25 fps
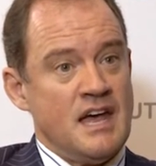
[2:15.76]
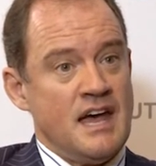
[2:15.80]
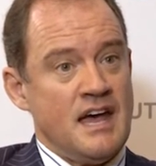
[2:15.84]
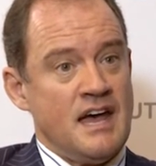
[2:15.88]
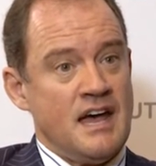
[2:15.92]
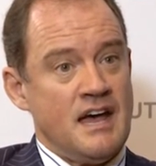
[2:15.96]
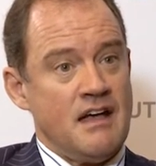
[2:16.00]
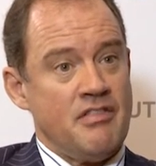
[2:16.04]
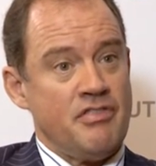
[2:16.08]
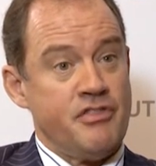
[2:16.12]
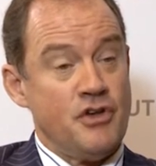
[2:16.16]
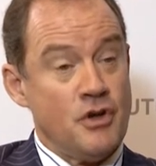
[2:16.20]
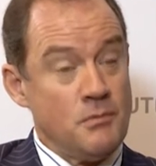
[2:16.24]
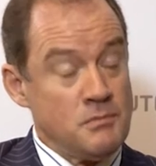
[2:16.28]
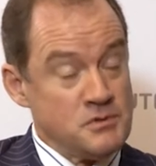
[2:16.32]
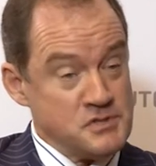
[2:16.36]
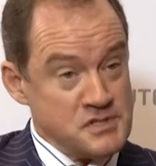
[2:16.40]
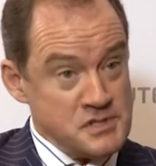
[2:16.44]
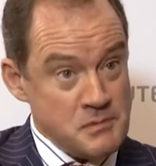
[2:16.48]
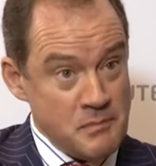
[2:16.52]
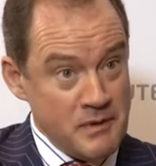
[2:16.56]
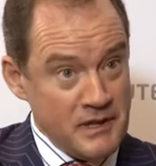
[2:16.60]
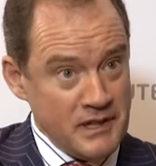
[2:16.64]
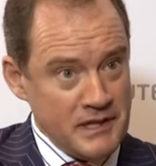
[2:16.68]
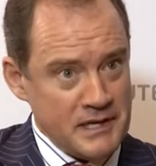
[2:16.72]
thermal
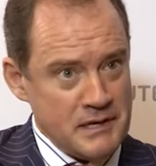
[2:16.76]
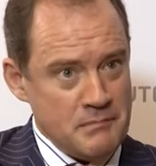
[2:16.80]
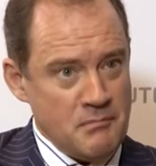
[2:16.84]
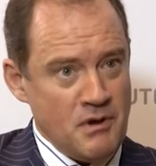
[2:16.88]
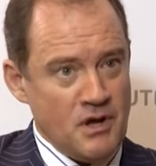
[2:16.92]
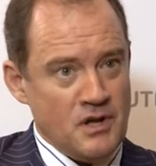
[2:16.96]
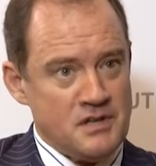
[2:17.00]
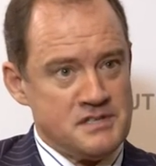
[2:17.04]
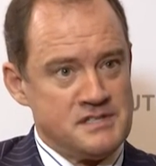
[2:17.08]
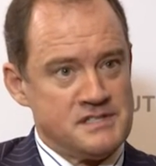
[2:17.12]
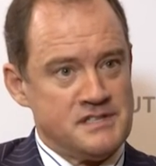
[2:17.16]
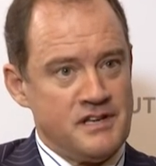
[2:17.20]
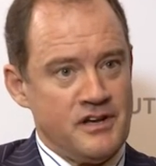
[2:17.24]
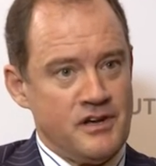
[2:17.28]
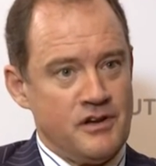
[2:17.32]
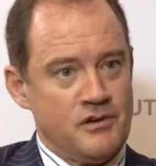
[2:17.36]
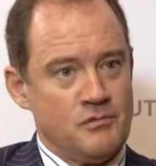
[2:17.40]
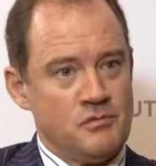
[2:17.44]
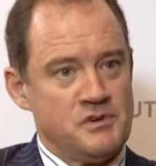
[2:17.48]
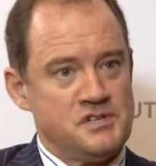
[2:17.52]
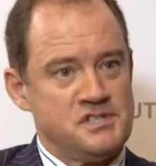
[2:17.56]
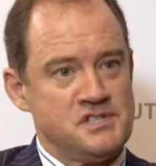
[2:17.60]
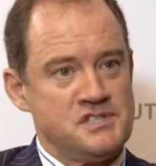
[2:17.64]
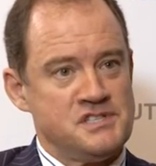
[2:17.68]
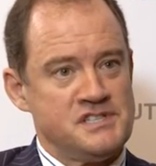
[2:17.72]
stability
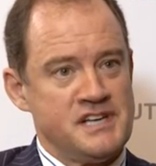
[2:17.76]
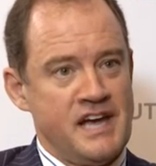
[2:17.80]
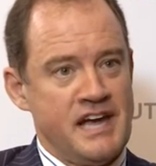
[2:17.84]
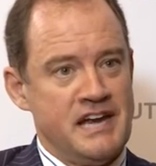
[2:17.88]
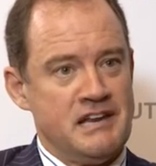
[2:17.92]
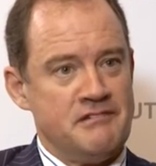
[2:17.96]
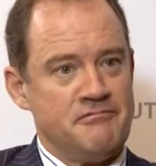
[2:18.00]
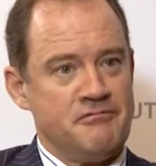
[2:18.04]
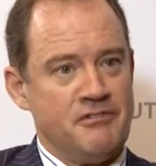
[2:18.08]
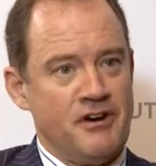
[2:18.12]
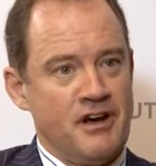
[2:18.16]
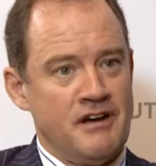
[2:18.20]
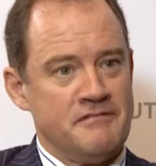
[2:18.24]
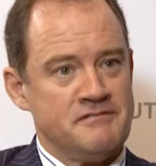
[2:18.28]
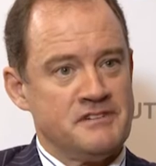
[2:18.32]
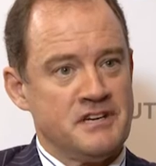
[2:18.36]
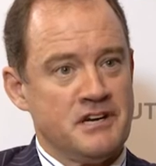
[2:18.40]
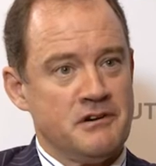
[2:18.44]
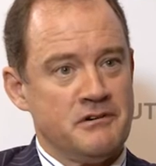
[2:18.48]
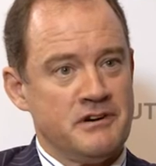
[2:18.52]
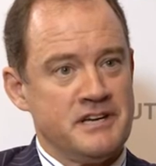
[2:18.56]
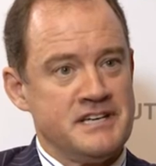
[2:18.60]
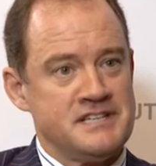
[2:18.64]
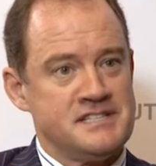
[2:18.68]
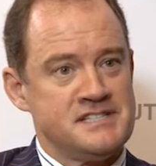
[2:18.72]
milestone, which is 85
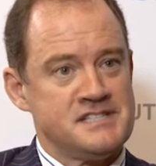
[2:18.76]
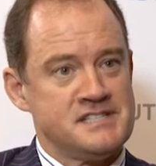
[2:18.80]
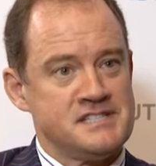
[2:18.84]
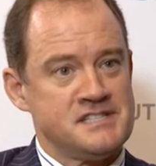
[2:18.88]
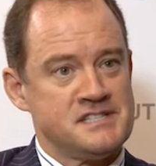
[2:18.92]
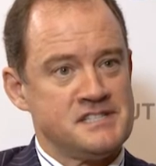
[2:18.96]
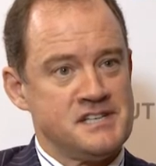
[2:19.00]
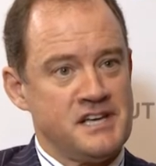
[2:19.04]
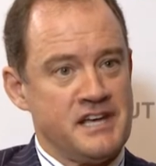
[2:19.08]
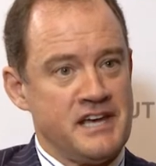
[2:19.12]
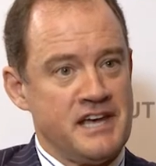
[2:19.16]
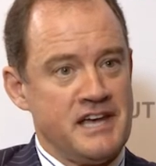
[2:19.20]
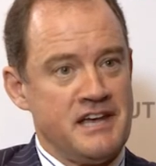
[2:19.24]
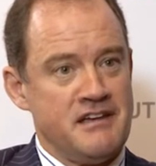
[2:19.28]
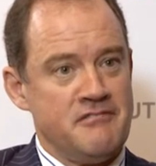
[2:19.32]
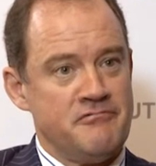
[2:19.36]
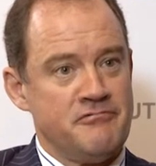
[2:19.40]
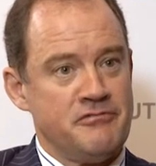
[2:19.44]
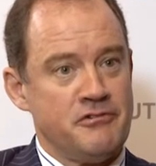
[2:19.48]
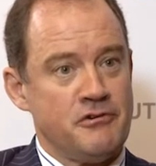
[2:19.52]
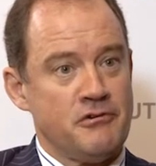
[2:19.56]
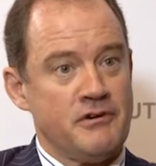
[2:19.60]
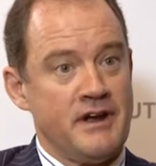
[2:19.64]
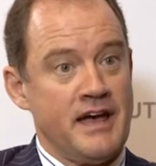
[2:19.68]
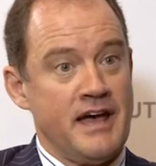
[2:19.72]
degrees C
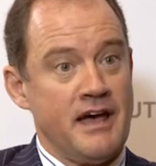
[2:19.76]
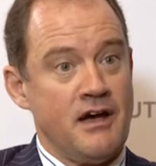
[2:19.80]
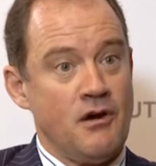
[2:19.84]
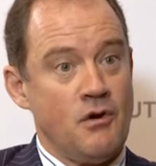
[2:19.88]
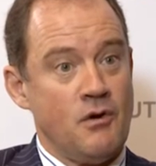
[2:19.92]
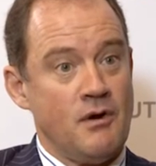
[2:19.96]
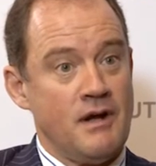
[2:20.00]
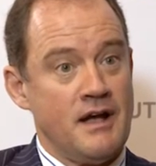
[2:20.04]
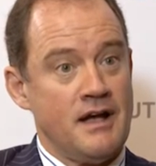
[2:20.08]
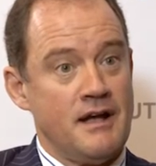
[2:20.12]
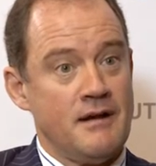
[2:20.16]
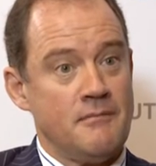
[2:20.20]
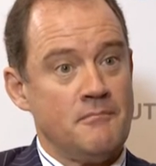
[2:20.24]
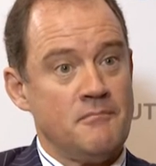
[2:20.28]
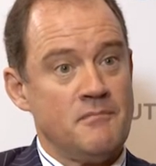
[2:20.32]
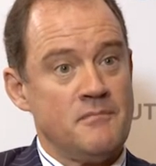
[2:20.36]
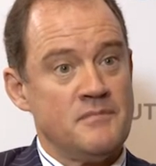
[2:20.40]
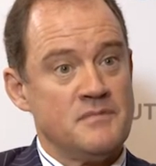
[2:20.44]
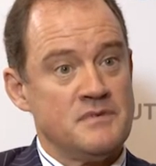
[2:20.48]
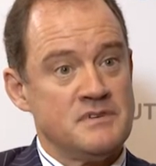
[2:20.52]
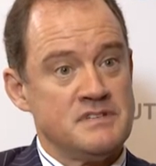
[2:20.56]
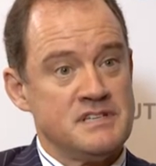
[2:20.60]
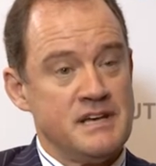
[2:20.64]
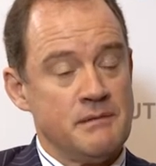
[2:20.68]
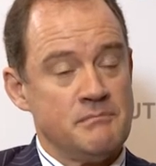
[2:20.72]
for our
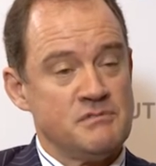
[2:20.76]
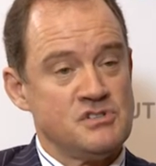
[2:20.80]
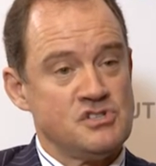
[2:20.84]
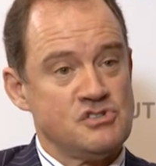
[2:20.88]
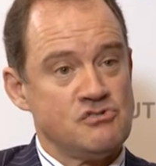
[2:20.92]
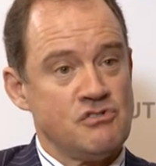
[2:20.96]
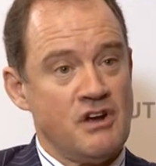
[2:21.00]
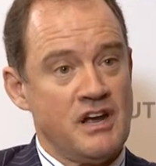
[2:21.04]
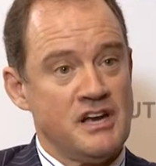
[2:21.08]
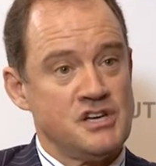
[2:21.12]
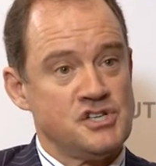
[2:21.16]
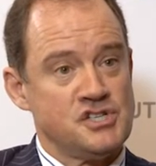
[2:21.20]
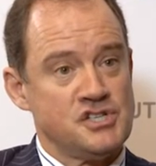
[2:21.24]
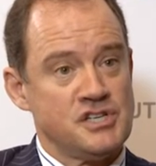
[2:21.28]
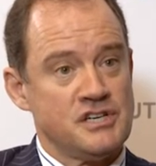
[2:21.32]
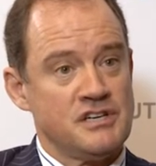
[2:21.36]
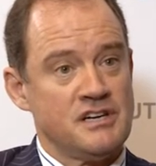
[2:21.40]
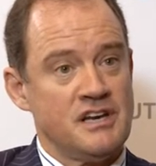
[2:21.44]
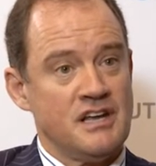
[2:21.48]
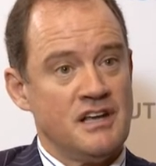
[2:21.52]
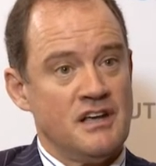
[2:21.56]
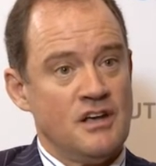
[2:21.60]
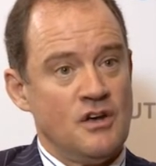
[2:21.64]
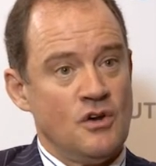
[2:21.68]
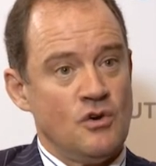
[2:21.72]

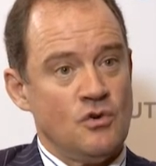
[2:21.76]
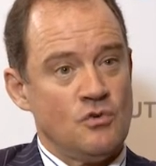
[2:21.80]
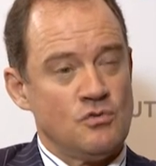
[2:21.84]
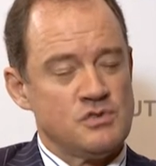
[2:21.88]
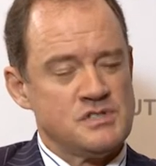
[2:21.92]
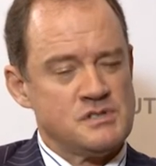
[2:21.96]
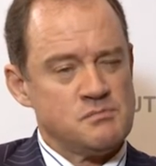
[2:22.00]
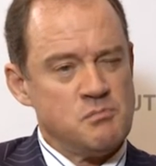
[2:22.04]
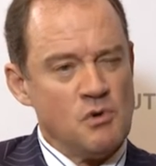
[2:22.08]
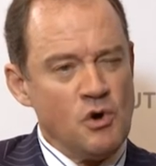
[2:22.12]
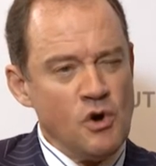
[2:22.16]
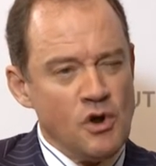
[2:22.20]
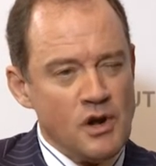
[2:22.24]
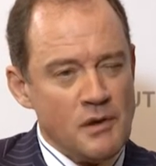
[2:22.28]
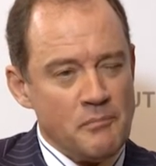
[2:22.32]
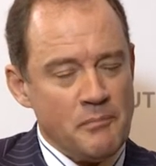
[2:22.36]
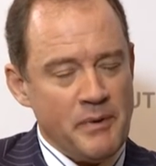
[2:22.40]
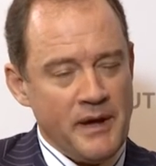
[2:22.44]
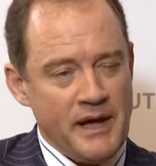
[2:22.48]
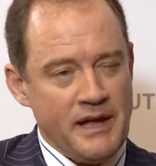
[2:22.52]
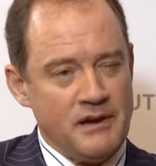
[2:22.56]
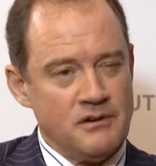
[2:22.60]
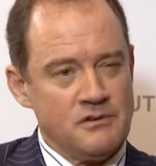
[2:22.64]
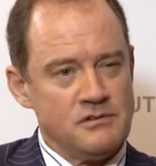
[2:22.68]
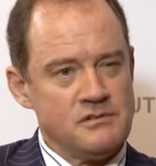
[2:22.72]
demonstration or smaller
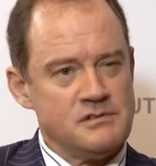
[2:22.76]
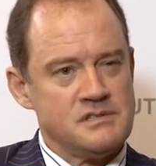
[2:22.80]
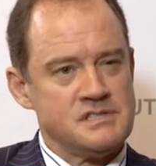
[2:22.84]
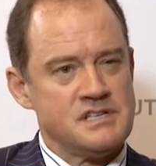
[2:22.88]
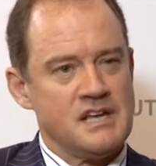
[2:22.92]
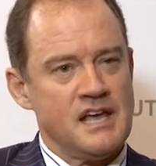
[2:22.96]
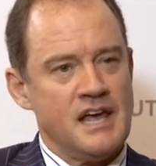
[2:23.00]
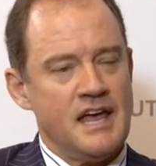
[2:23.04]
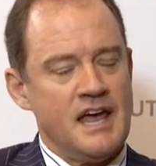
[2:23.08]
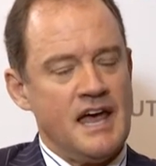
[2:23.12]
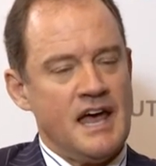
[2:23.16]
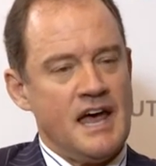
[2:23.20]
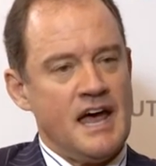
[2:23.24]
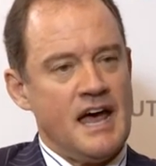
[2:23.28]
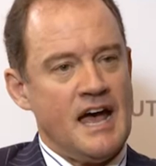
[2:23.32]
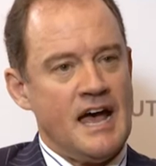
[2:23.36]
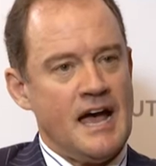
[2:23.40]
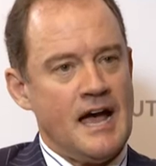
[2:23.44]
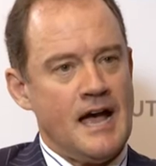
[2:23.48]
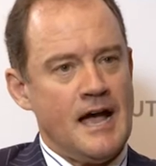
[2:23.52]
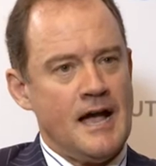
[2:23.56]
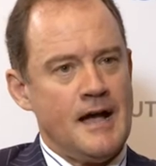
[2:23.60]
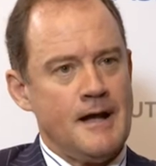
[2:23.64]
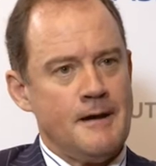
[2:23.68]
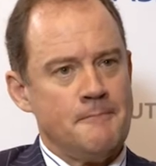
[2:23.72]
panels,
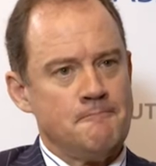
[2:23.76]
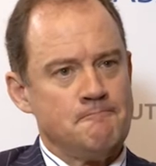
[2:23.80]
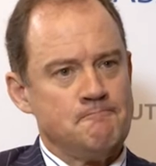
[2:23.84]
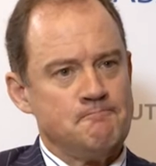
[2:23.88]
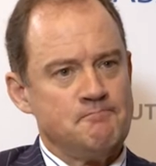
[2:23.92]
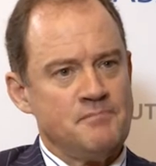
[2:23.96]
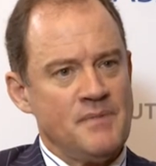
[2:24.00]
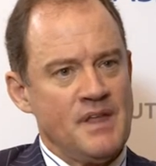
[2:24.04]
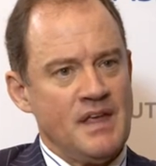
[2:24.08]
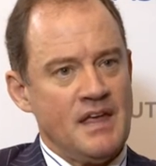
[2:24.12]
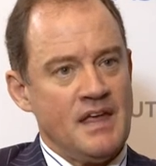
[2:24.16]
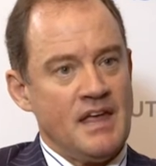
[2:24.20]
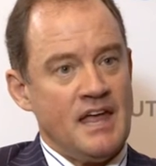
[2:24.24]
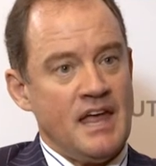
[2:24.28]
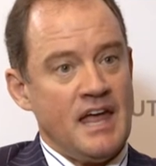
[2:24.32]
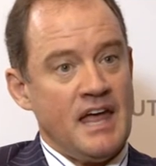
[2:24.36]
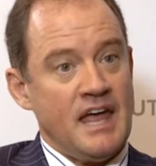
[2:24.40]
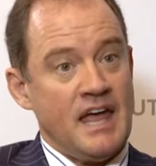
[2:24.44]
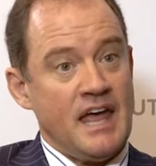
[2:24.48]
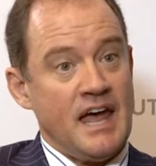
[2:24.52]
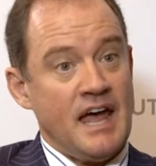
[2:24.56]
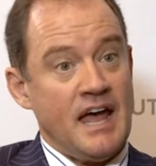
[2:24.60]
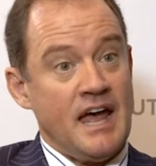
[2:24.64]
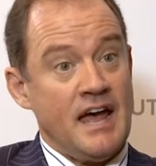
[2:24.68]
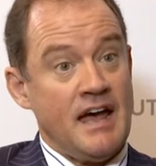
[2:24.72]

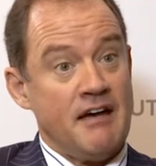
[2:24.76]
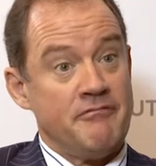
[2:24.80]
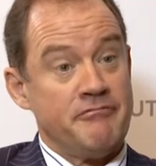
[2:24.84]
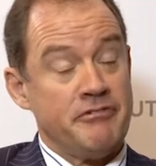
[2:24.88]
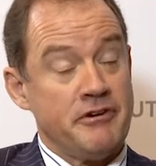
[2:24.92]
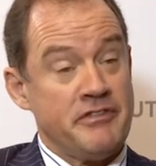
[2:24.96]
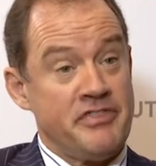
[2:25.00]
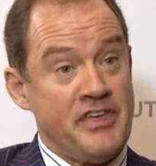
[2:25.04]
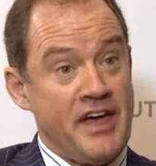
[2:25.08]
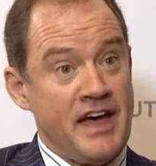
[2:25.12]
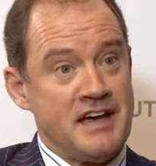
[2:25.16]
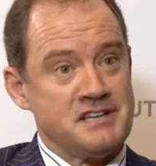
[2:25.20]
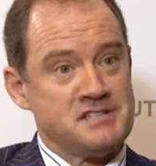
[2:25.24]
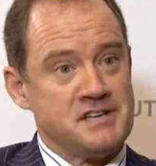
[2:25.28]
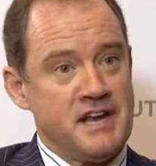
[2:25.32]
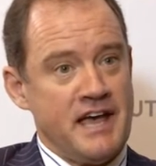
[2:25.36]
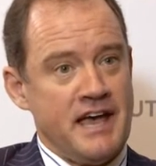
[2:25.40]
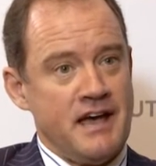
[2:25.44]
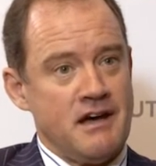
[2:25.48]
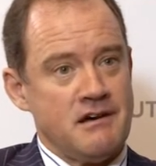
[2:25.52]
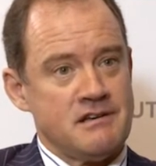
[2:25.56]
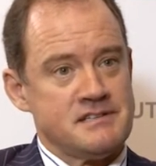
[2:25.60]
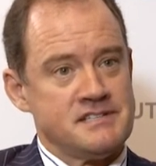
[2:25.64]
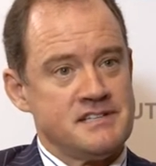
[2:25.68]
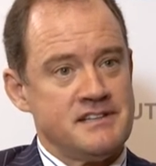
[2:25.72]
for 1,000
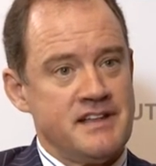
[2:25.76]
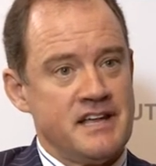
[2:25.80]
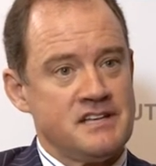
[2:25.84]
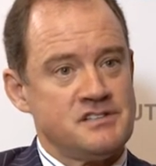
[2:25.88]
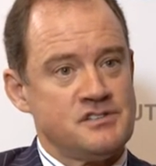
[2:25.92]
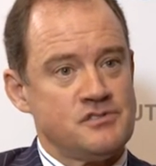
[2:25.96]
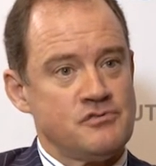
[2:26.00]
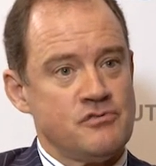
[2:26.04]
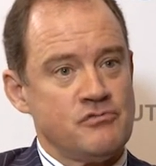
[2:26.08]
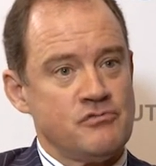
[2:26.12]
hours, and that's